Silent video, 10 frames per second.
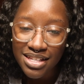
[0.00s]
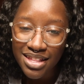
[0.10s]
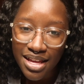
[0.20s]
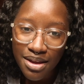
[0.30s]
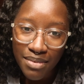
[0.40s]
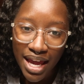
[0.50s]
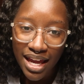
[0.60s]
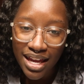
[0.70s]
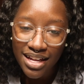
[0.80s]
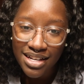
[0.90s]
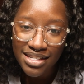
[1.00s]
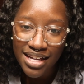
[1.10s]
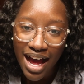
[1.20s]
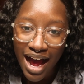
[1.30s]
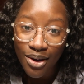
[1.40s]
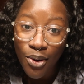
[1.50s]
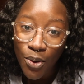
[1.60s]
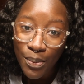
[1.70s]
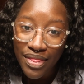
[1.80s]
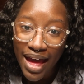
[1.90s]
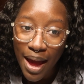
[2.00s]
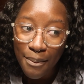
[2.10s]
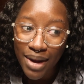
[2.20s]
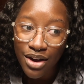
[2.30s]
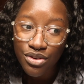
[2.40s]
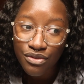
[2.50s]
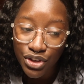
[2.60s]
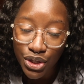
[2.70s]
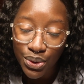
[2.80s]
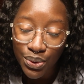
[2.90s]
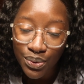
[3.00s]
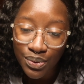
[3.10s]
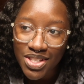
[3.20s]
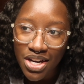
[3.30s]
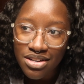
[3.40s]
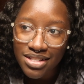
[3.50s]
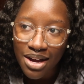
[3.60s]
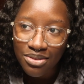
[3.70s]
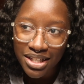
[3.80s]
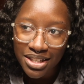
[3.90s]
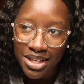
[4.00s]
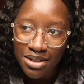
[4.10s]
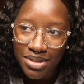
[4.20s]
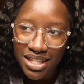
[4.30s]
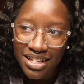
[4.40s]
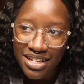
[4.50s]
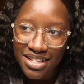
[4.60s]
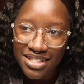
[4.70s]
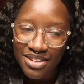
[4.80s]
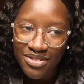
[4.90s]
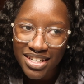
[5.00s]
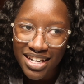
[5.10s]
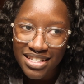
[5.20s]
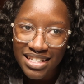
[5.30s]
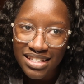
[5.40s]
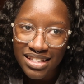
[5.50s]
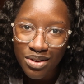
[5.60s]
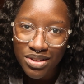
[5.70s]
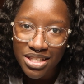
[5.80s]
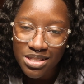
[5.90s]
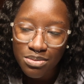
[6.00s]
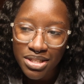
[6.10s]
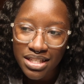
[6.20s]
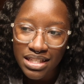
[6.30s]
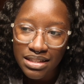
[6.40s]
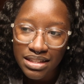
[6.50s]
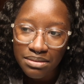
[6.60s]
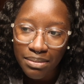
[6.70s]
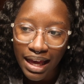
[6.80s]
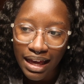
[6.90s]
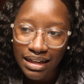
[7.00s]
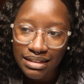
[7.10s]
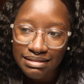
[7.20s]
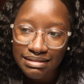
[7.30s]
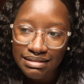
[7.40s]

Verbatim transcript: to them. And I hope that my review turns out good because if it doesn't, that would just be bad.